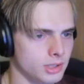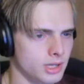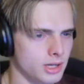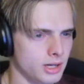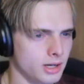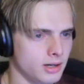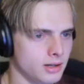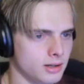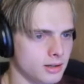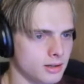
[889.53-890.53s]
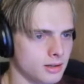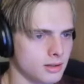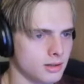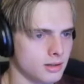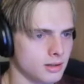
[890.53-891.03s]
Yeah,
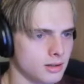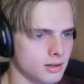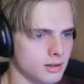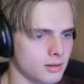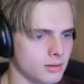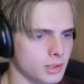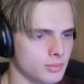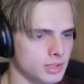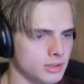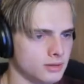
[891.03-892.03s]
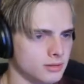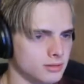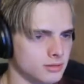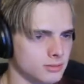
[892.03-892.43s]
but I mean,